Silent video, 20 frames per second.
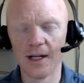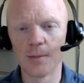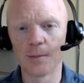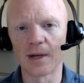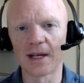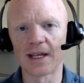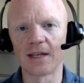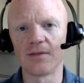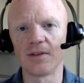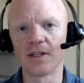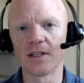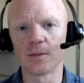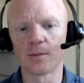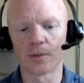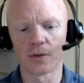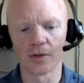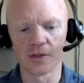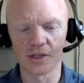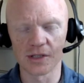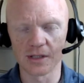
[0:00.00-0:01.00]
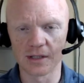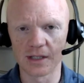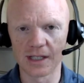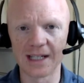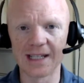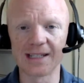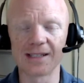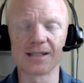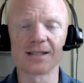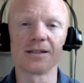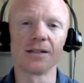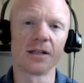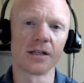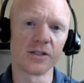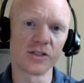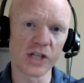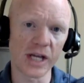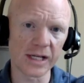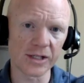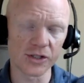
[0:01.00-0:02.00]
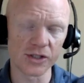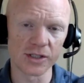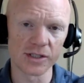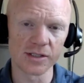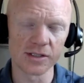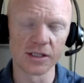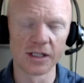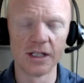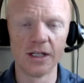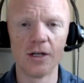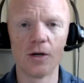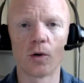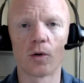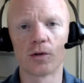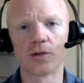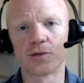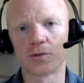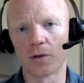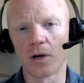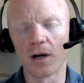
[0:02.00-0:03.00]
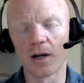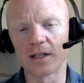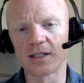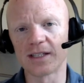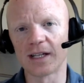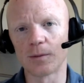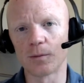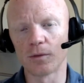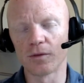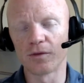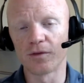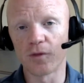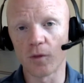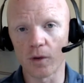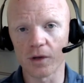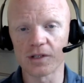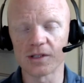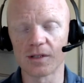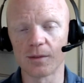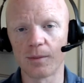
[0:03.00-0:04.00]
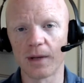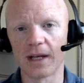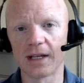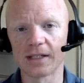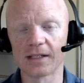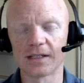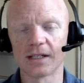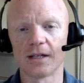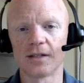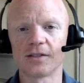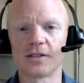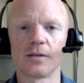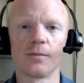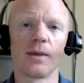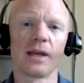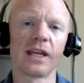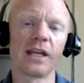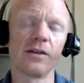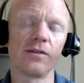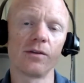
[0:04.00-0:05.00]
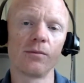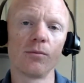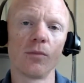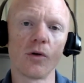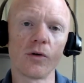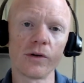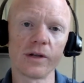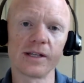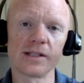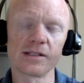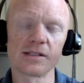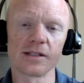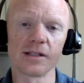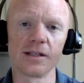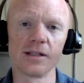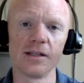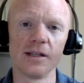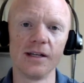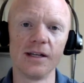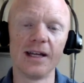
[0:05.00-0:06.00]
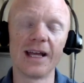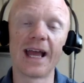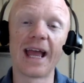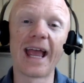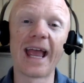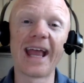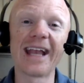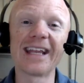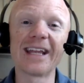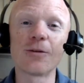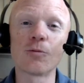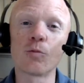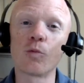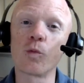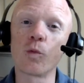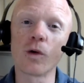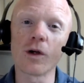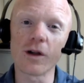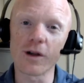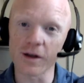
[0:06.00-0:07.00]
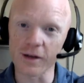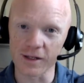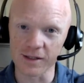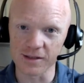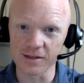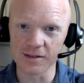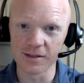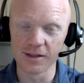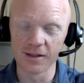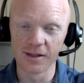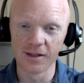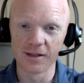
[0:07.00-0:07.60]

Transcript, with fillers: by giving the person insulin injections or drugs that will force the beta cells to make even more insulin, and it works.